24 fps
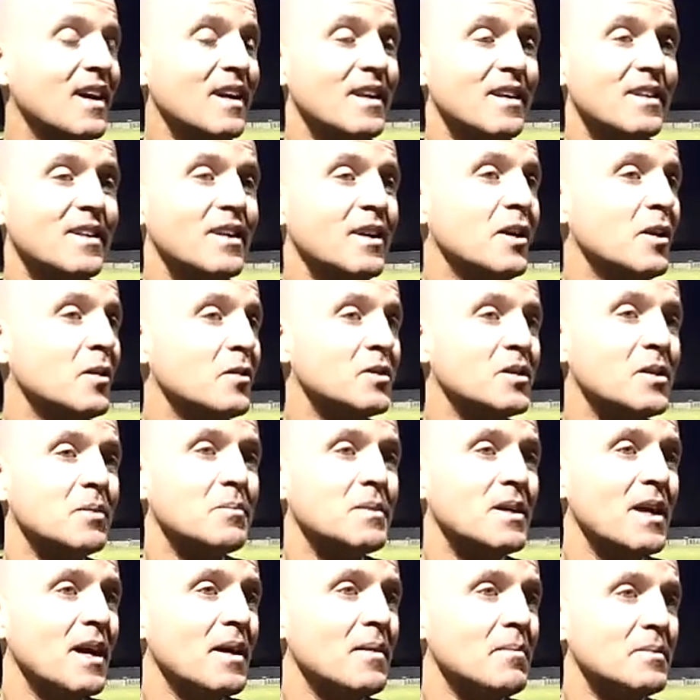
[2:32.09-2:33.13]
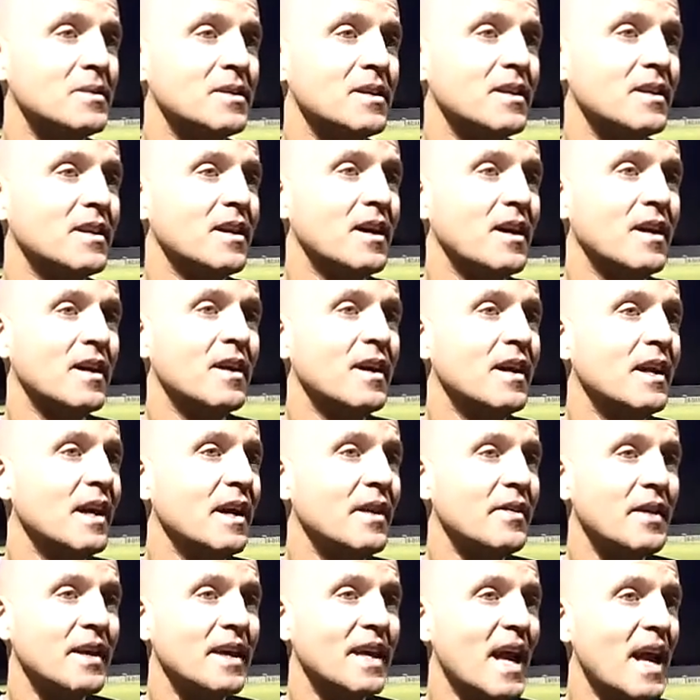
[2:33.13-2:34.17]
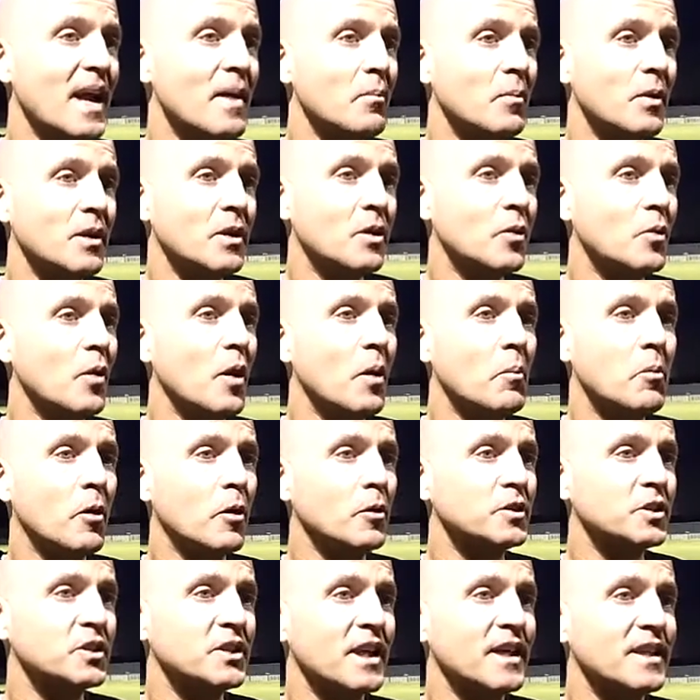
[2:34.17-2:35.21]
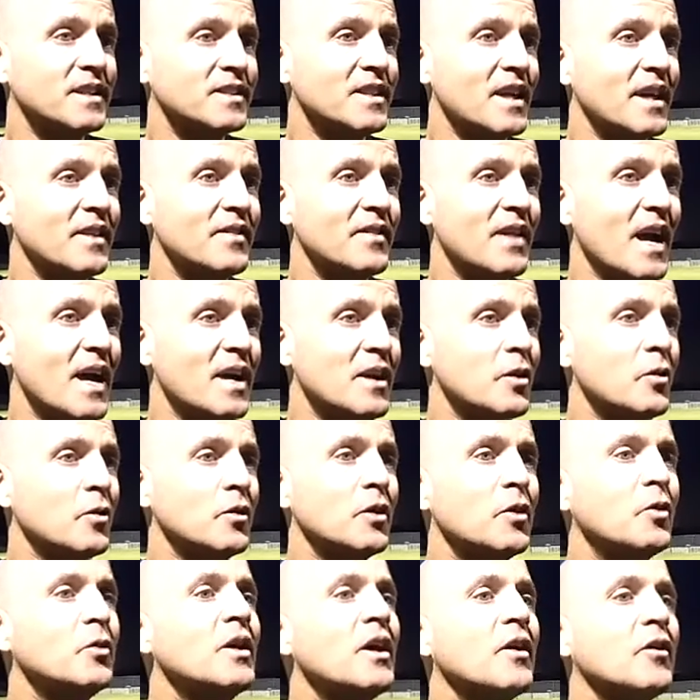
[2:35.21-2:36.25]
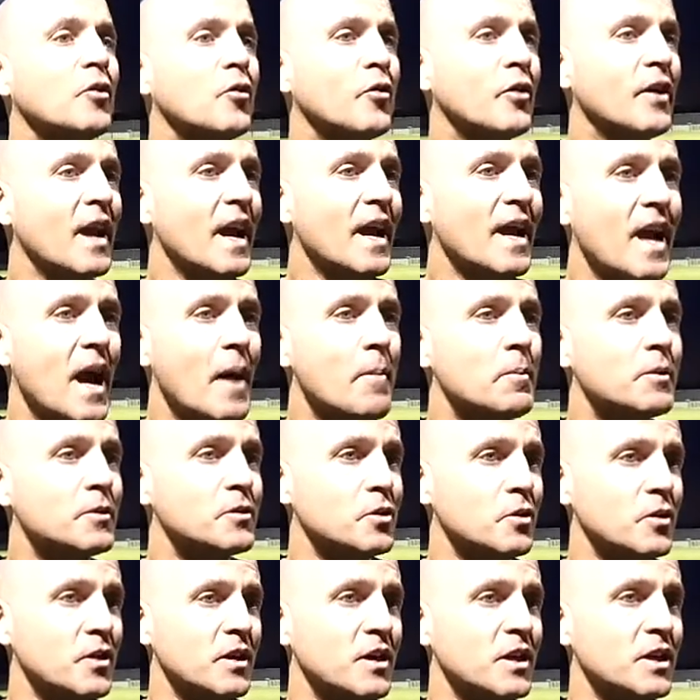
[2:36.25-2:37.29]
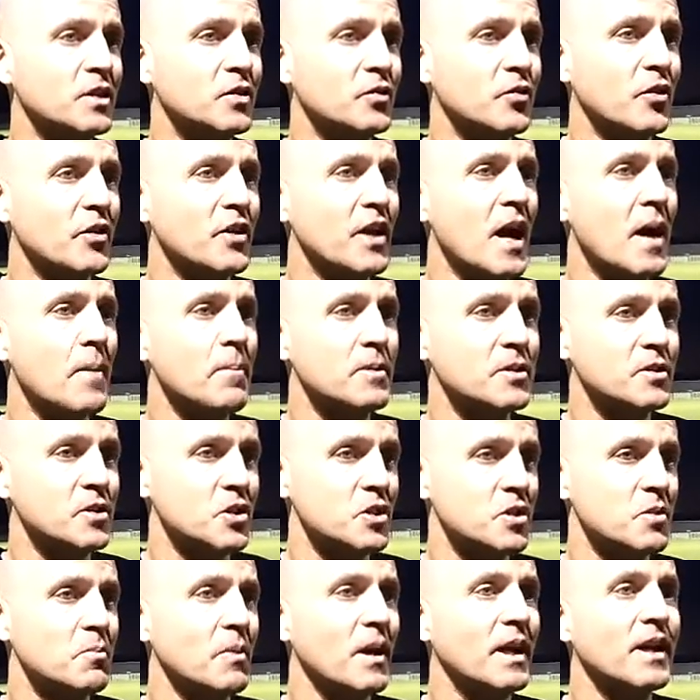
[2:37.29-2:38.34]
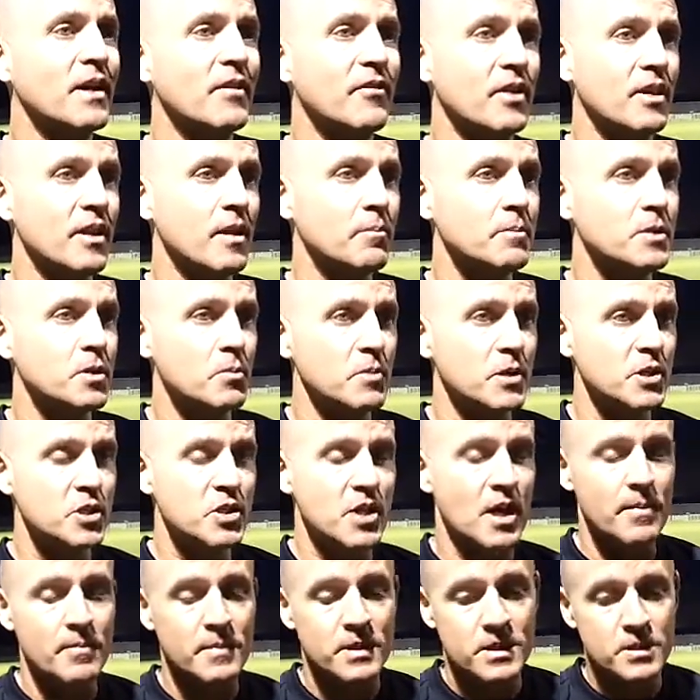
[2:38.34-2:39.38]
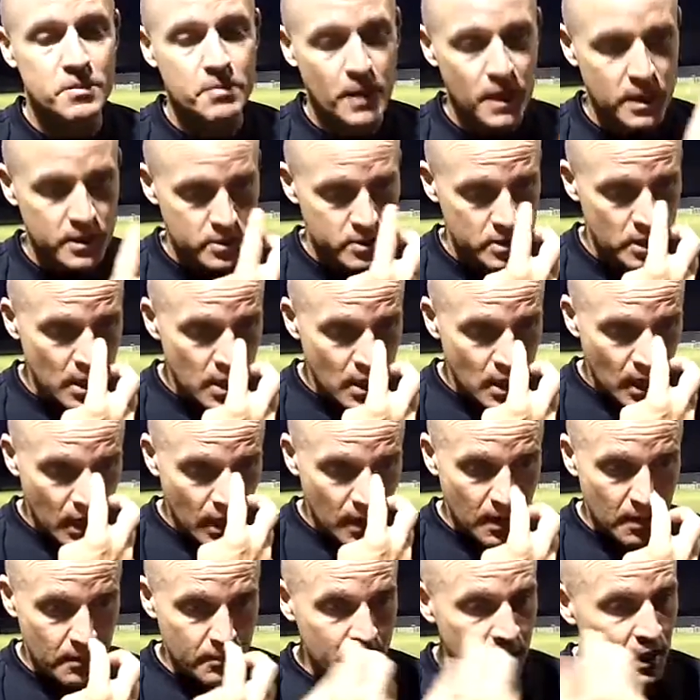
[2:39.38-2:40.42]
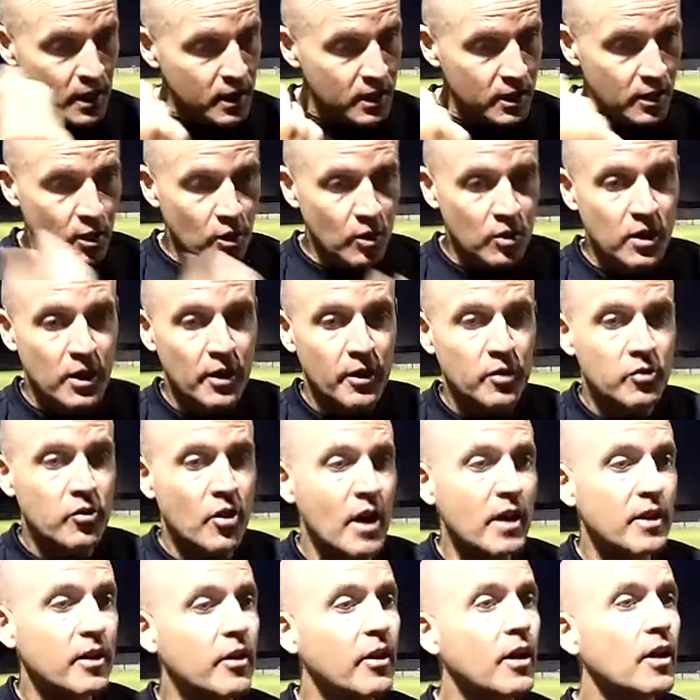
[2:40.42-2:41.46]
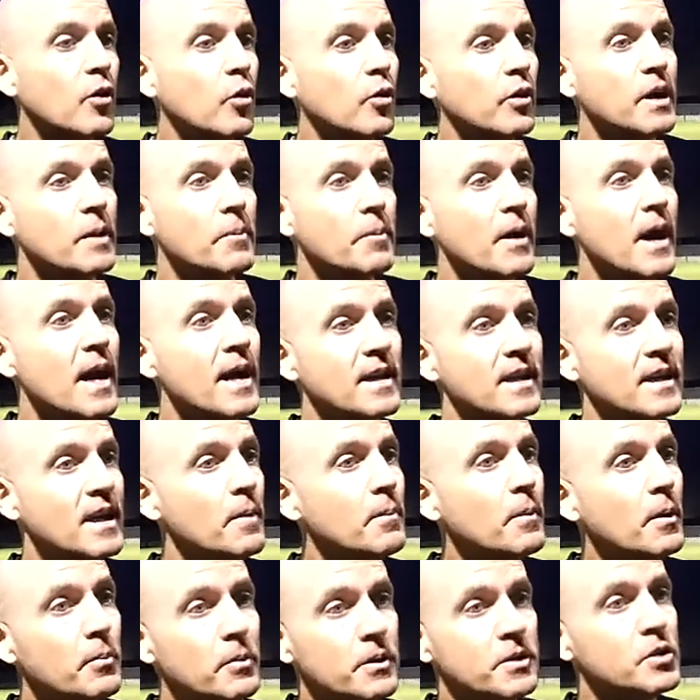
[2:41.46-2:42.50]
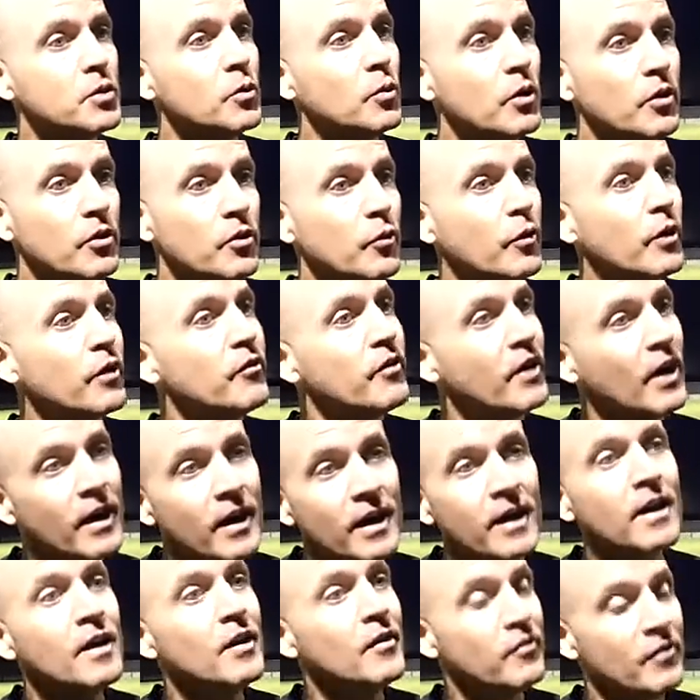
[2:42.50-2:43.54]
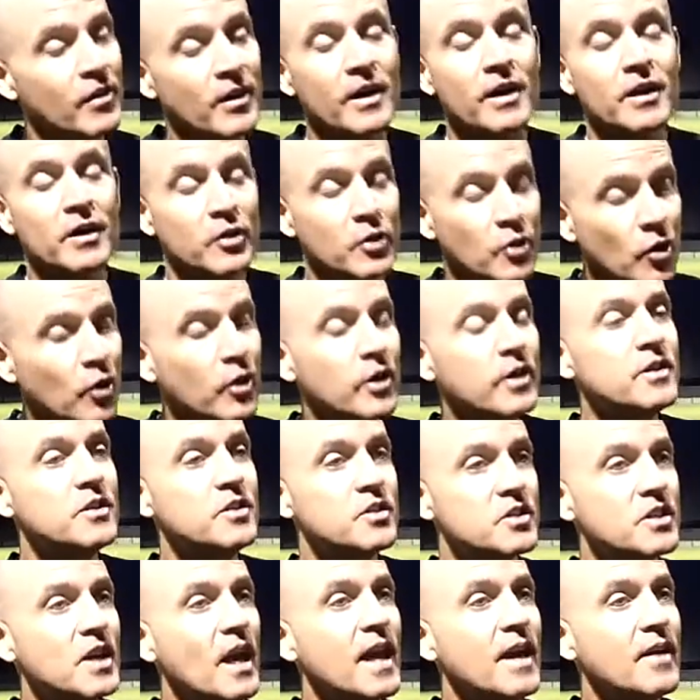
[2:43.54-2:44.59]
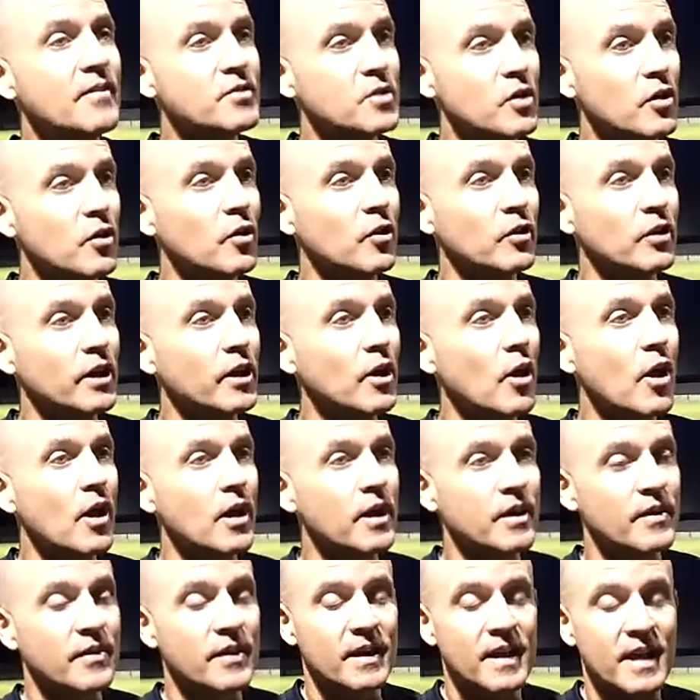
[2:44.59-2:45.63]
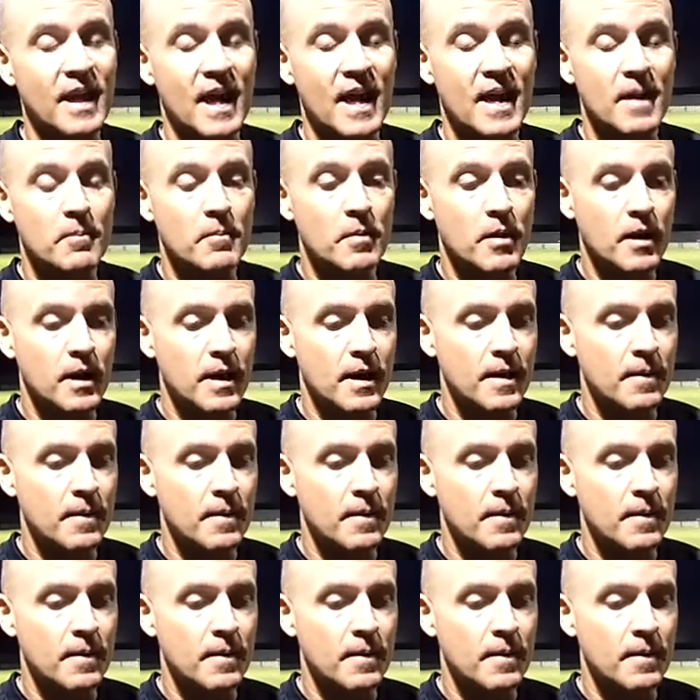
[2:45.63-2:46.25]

And you know, sometimes in the game, when you approach things like that, you create opportunities for the opposition by giving them too much time and space. Claire Kreidler, our goalkeeper, had to come up with two or three very, very good saves early on in the game,